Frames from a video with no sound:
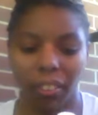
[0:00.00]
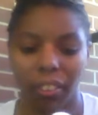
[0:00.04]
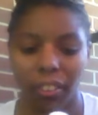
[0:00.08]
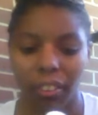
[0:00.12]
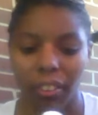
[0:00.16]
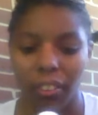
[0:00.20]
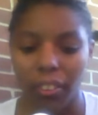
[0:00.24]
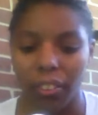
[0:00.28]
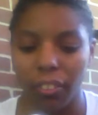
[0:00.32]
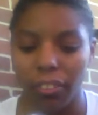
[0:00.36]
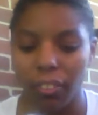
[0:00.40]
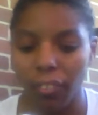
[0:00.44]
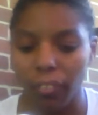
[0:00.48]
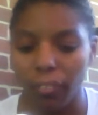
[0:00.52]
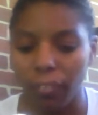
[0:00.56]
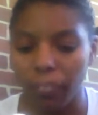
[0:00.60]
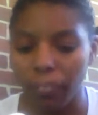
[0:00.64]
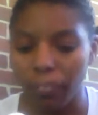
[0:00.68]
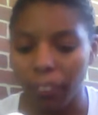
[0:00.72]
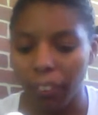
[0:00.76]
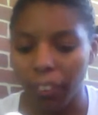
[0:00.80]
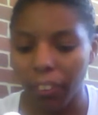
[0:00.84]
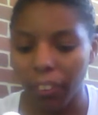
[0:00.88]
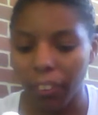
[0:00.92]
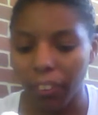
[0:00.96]
good too
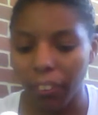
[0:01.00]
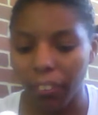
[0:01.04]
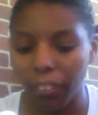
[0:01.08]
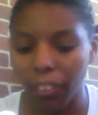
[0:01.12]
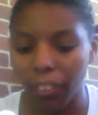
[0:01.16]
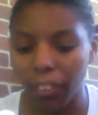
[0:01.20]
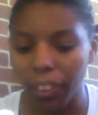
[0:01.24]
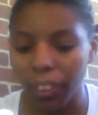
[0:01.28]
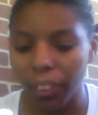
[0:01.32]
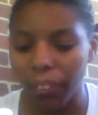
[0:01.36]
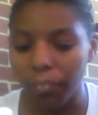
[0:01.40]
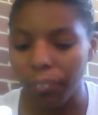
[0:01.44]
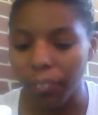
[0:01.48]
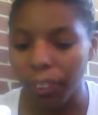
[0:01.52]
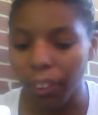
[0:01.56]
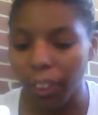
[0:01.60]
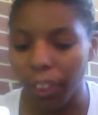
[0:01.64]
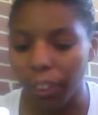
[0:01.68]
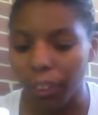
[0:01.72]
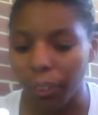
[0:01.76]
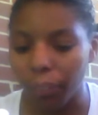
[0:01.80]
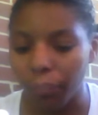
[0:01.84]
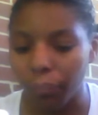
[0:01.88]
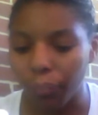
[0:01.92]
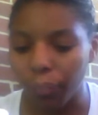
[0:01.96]
because it leaves your
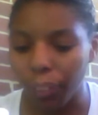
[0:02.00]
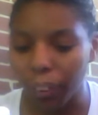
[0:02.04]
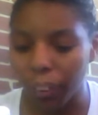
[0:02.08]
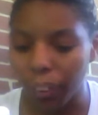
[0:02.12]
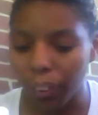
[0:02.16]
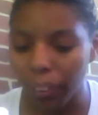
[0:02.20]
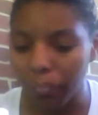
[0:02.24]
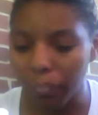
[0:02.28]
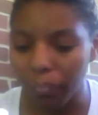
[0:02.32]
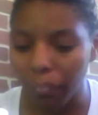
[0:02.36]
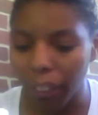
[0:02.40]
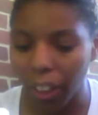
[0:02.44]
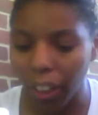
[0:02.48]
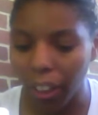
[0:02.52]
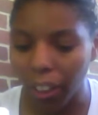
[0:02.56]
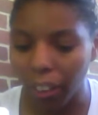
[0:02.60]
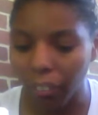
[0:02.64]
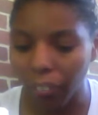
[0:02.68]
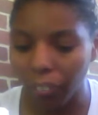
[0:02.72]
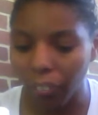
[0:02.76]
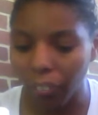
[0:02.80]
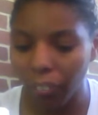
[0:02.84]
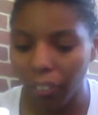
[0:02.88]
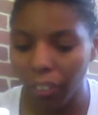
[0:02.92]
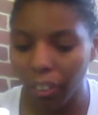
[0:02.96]
hair well
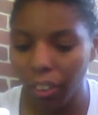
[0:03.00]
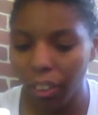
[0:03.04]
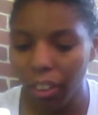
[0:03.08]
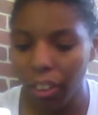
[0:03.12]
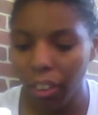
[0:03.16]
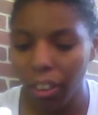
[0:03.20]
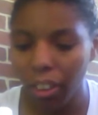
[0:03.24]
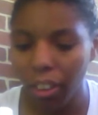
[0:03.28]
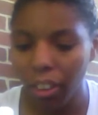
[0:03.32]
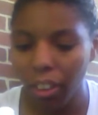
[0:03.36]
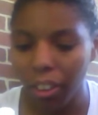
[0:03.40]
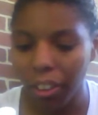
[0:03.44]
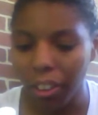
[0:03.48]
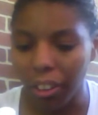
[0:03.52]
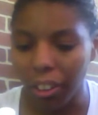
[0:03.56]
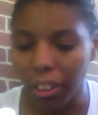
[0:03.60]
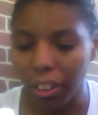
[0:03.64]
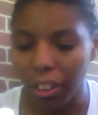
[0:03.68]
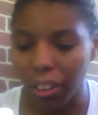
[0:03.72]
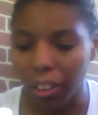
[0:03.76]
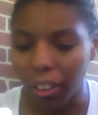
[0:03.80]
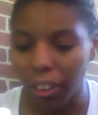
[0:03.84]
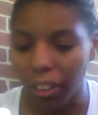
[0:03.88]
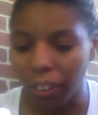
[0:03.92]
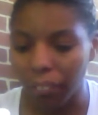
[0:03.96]
balanced.
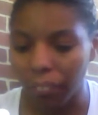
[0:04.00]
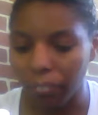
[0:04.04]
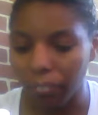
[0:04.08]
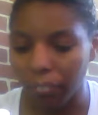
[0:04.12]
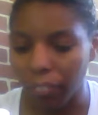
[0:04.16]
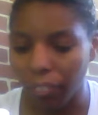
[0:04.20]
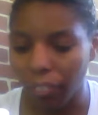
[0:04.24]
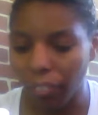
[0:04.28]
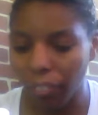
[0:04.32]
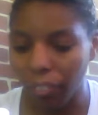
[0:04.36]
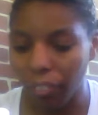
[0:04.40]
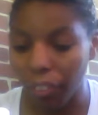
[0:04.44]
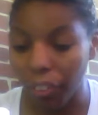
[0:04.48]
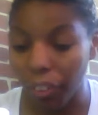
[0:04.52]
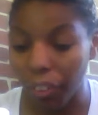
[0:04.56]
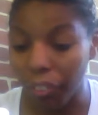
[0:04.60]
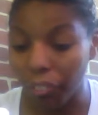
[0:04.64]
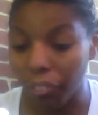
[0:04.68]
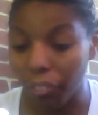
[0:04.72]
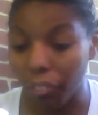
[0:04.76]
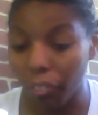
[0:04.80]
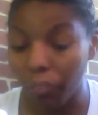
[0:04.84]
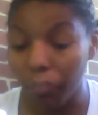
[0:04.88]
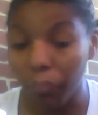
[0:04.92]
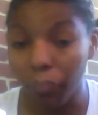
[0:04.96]
It starts
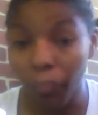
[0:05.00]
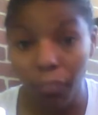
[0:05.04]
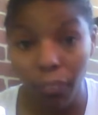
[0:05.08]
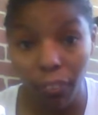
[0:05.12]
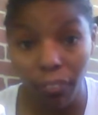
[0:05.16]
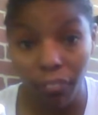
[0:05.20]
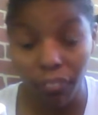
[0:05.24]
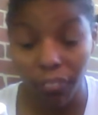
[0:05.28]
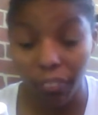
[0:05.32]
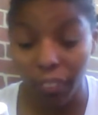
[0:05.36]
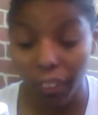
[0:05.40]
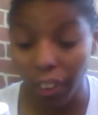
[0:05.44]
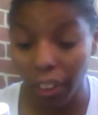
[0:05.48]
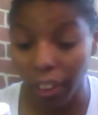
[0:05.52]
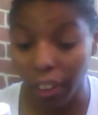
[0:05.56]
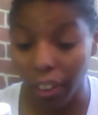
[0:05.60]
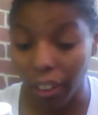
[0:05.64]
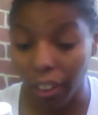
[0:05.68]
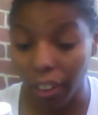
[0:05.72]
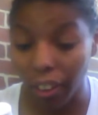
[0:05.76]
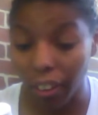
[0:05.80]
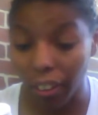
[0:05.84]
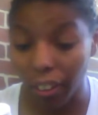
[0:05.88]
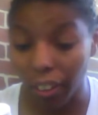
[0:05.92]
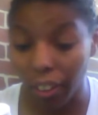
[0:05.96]
to smooth your
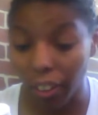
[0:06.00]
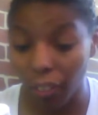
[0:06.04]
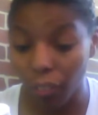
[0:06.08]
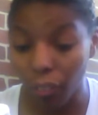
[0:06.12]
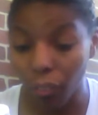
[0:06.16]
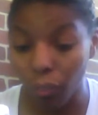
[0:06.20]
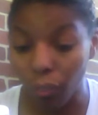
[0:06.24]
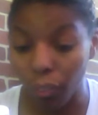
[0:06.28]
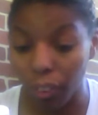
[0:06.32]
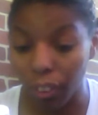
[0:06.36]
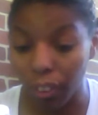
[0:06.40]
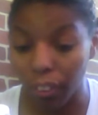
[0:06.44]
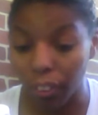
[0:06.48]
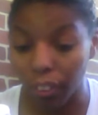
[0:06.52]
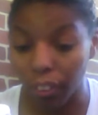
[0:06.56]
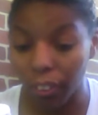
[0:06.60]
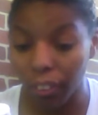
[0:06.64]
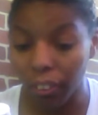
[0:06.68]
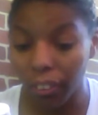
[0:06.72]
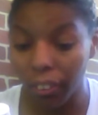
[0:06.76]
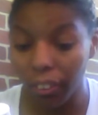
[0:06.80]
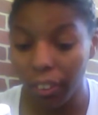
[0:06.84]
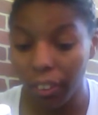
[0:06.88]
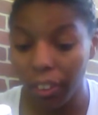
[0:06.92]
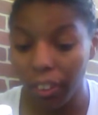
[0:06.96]
hair as well.